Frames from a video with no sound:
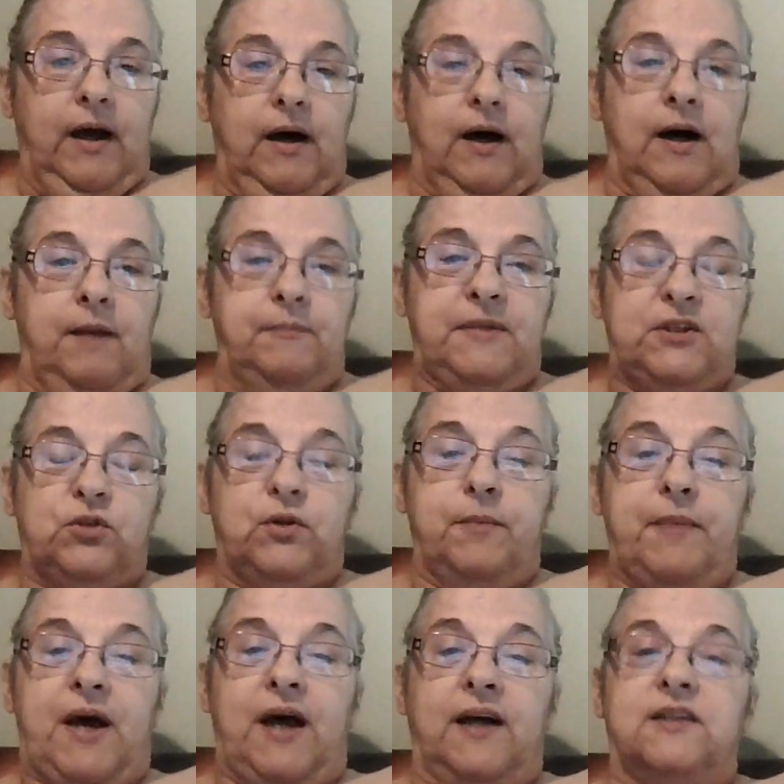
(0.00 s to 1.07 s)
uh, mystery
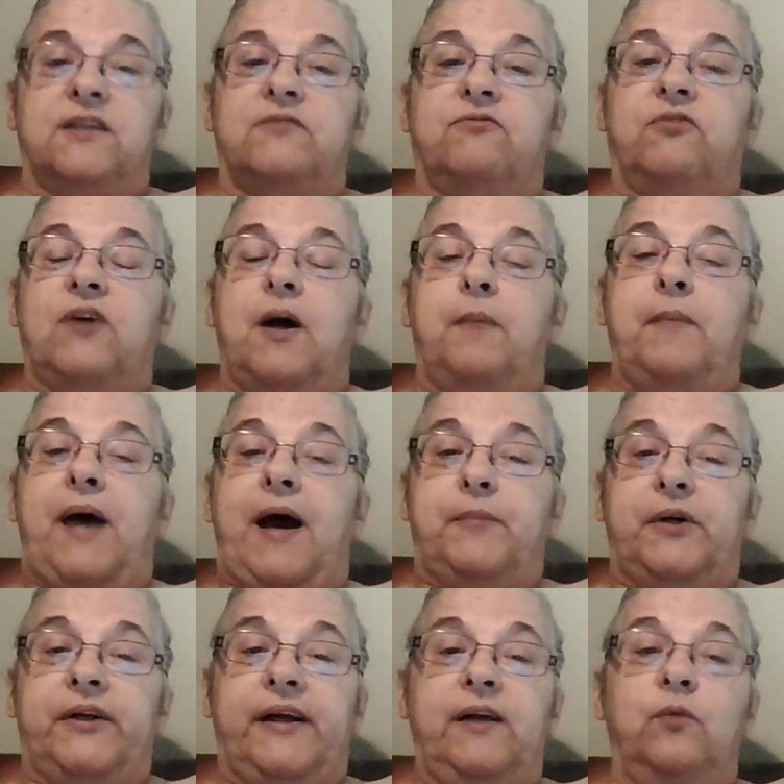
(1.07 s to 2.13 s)
bags from
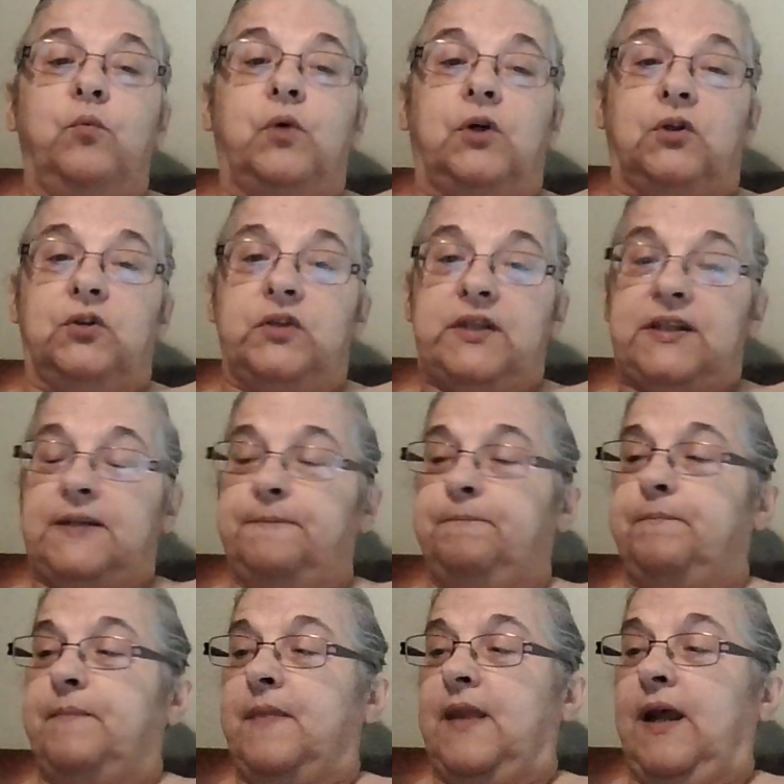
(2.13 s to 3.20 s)
Aberdeen Wools
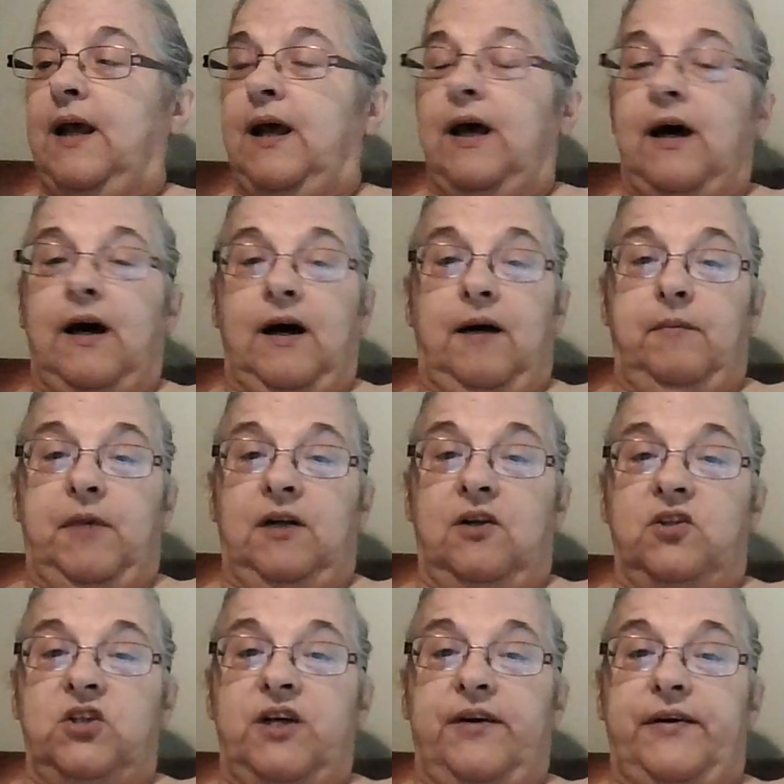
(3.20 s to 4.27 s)
um, in
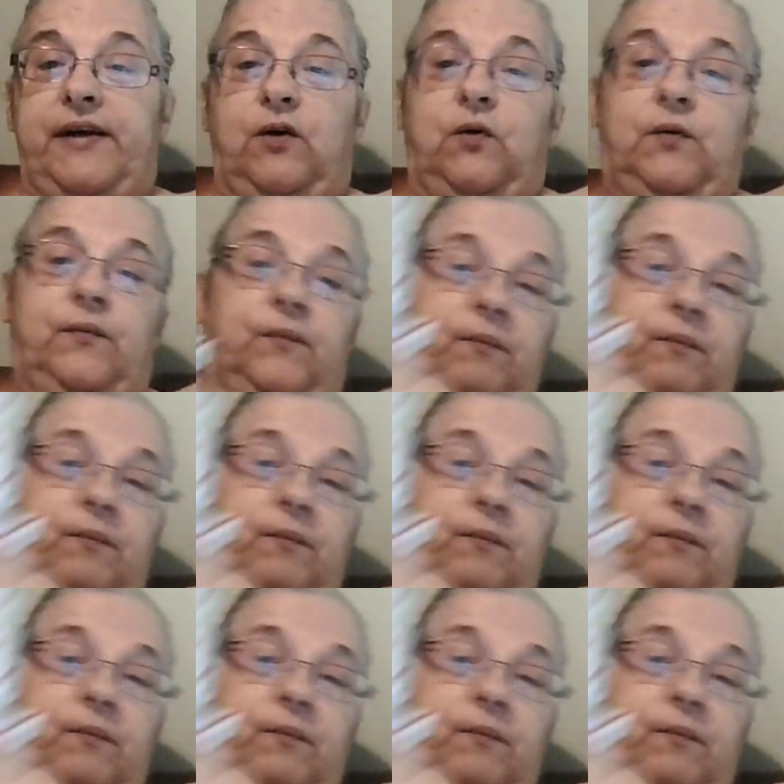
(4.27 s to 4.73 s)
Ontario.